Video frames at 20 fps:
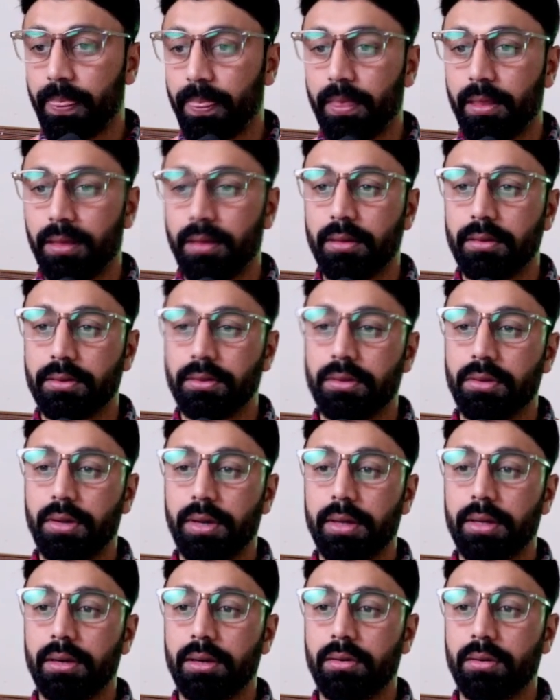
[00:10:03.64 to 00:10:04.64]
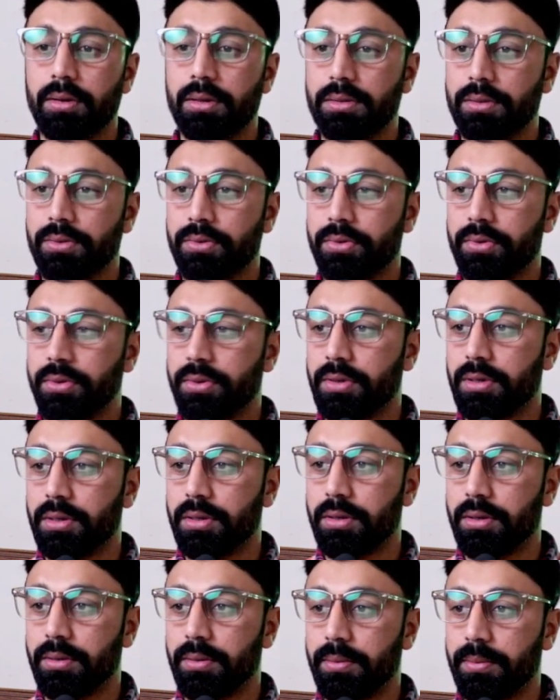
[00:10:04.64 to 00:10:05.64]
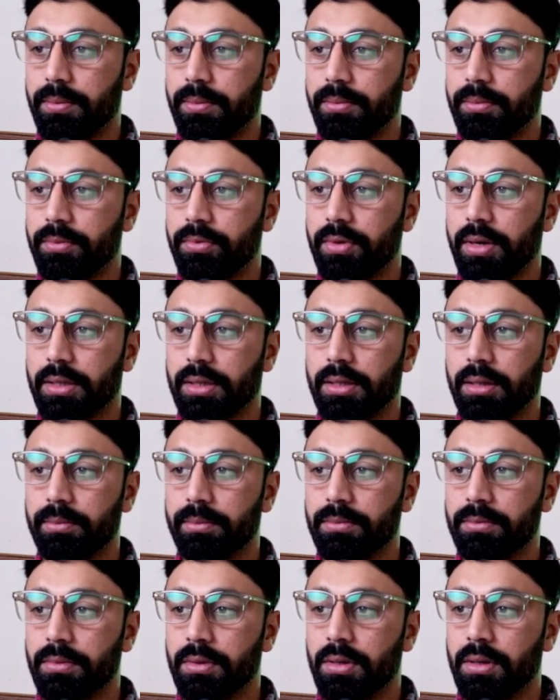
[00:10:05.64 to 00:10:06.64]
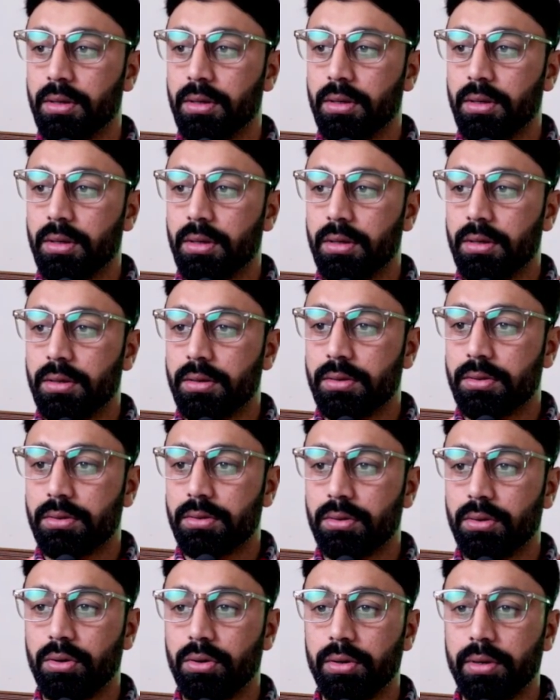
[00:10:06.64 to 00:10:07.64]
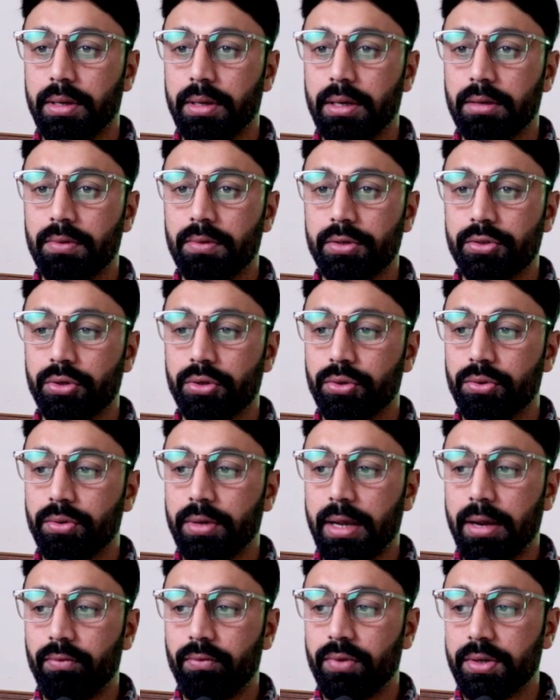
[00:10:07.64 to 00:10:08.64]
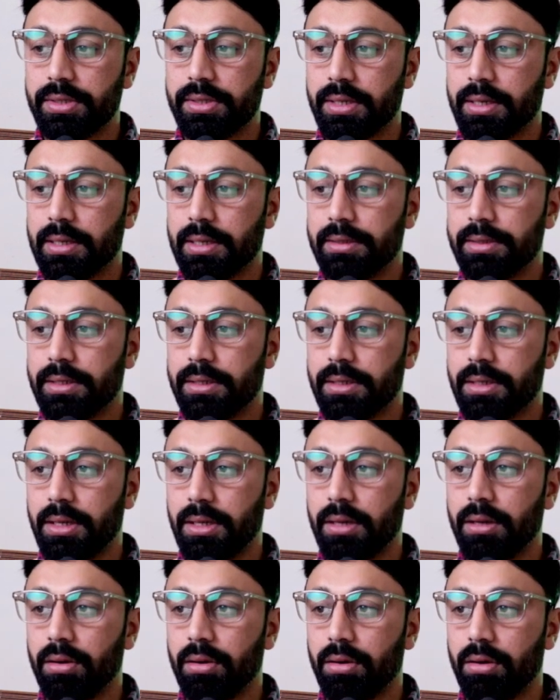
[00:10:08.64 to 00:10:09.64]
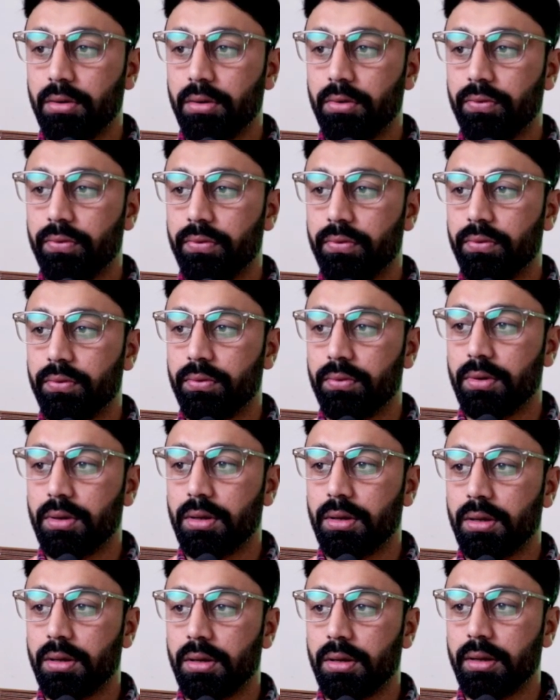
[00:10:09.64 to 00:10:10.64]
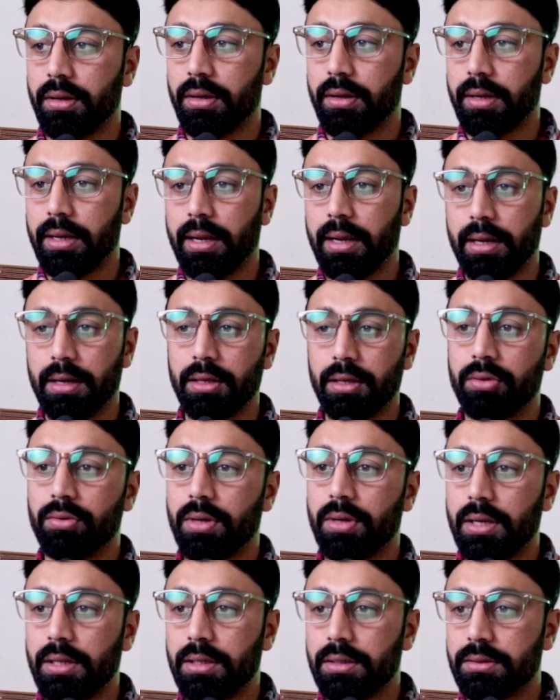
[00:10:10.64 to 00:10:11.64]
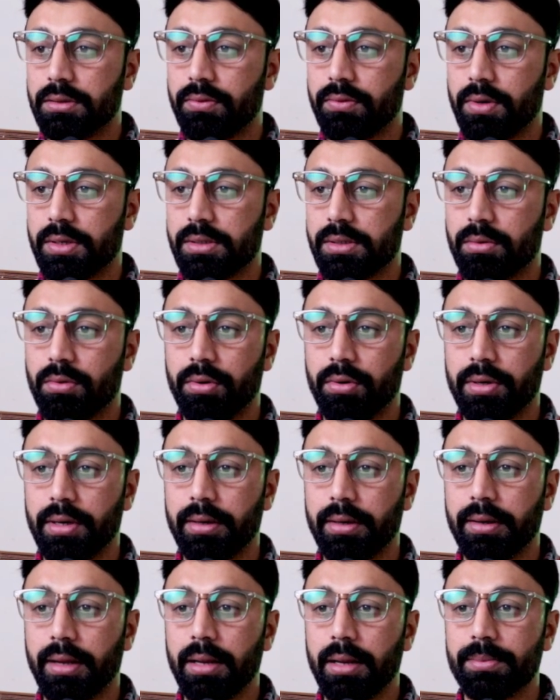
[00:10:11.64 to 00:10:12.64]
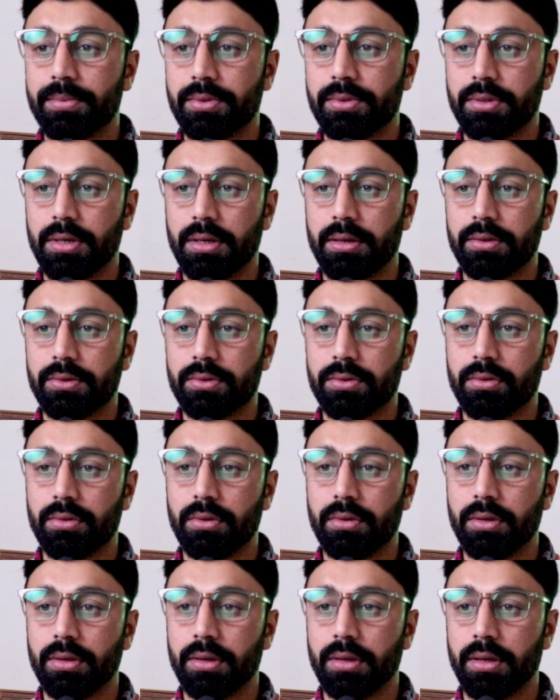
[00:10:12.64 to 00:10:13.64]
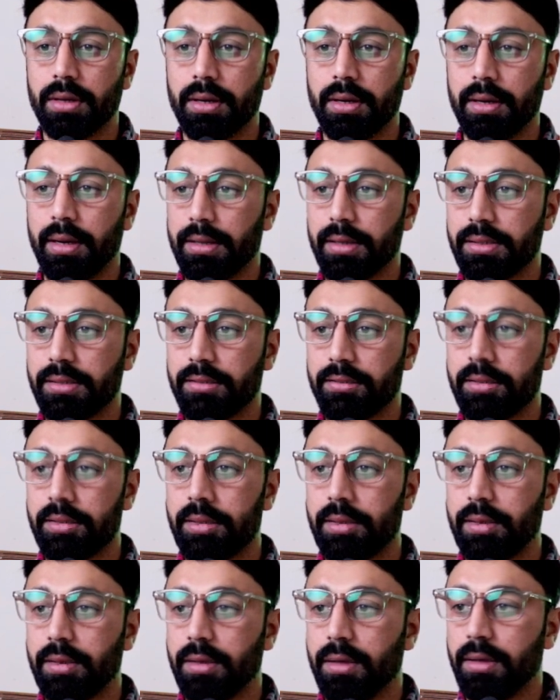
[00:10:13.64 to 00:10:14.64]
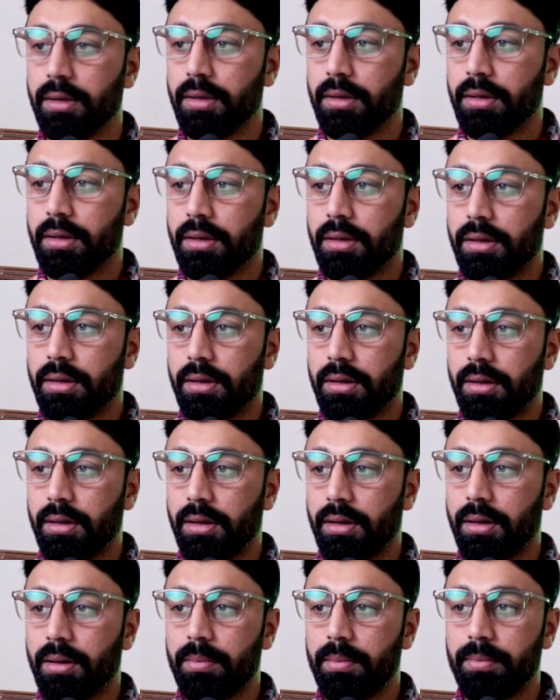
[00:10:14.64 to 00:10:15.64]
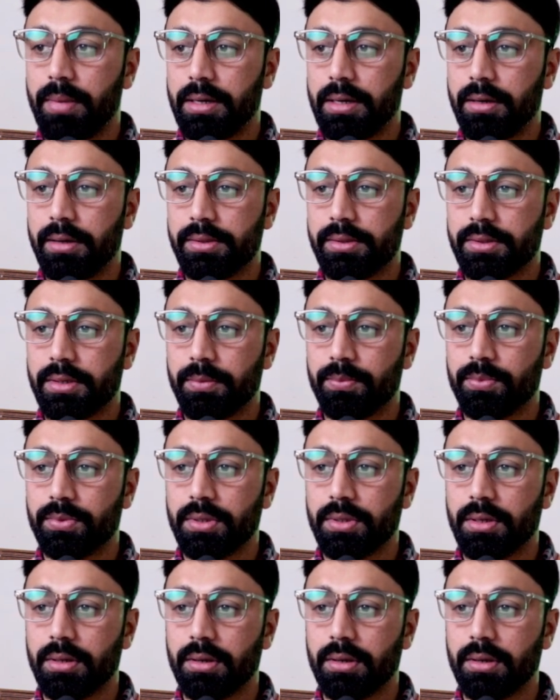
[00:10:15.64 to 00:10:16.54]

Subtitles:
So I can also track them. So it will show you every single detail of any URLs, for example, content type, status code, indexable, meta description